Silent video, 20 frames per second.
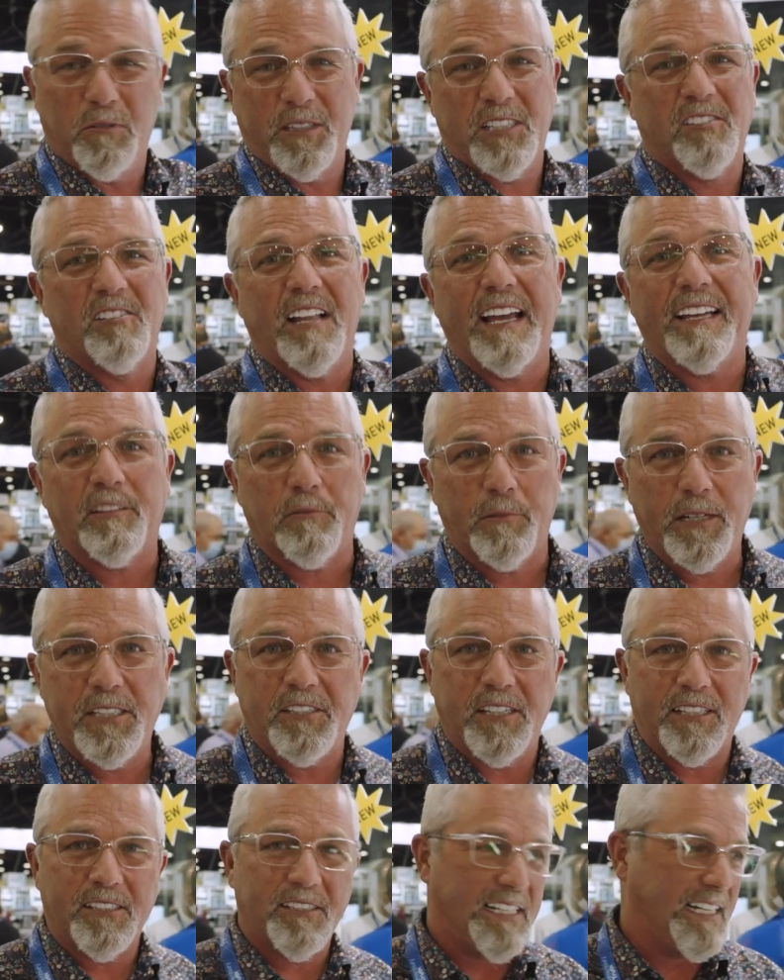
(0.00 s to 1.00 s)
which is like
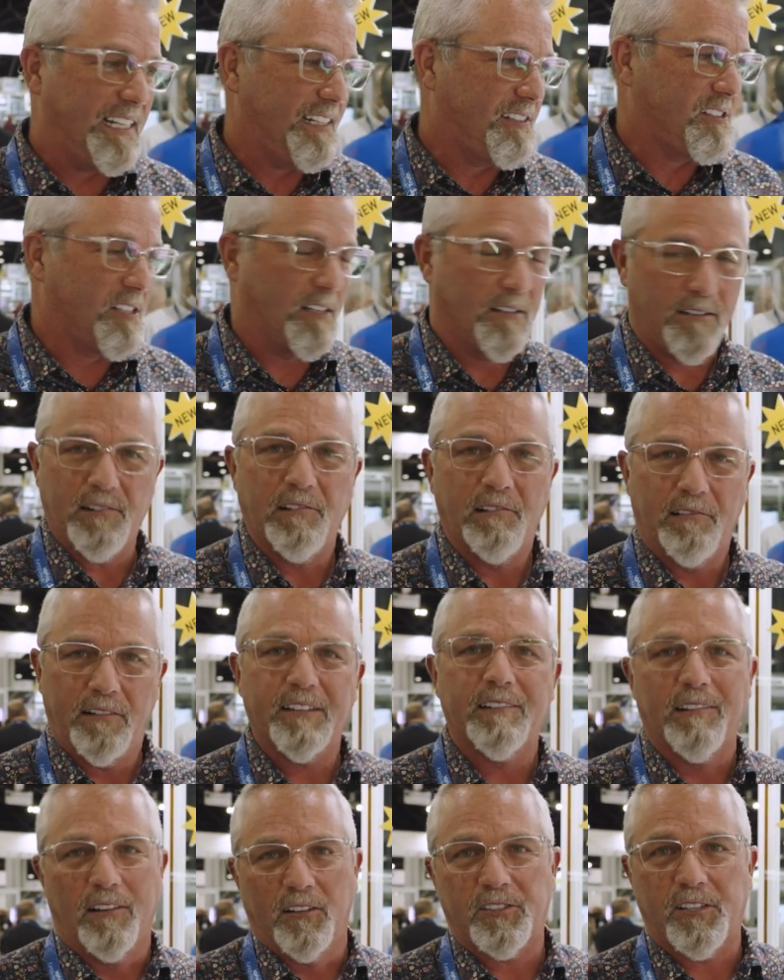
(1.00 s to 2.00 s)

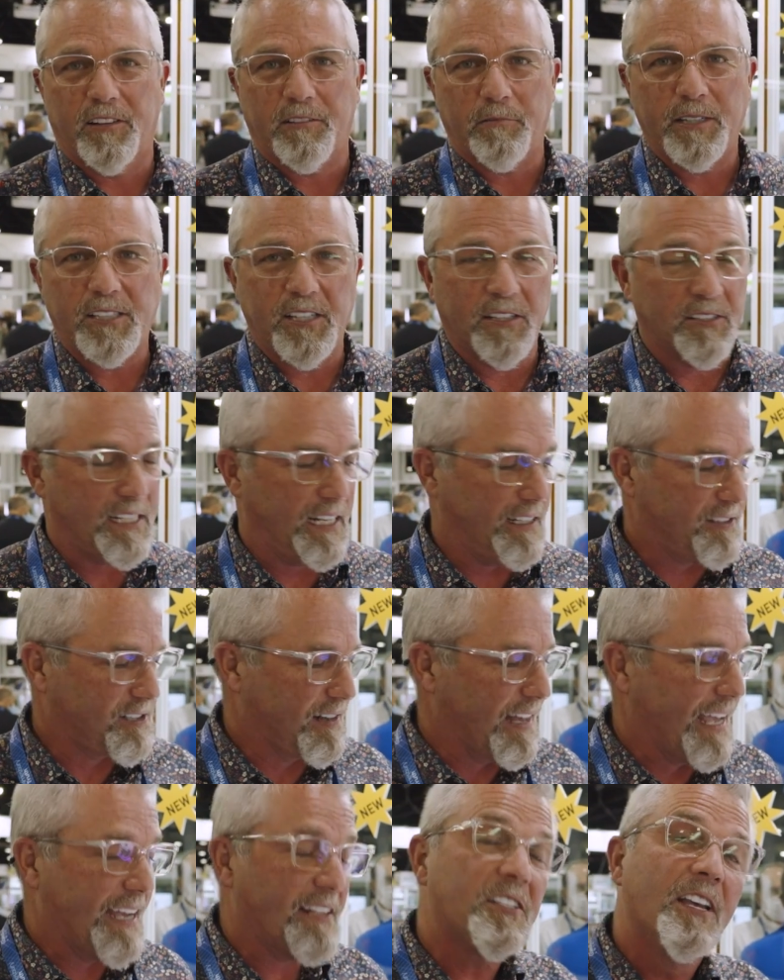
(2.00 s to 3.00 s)
3/16, close to 3/16
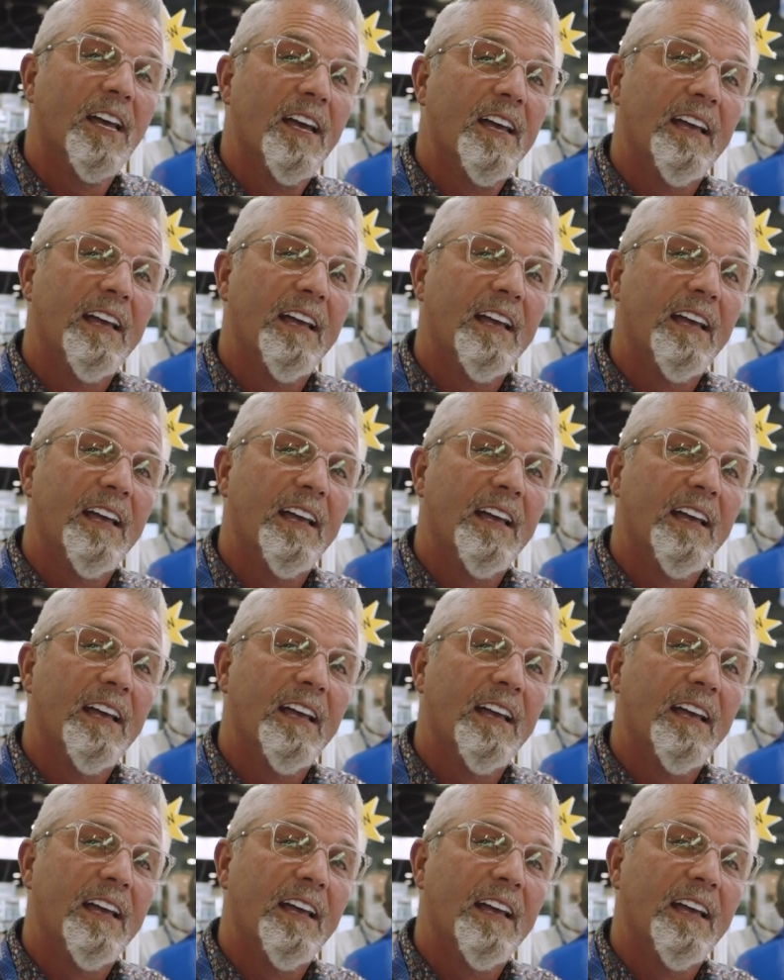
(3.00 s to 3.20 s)
glass.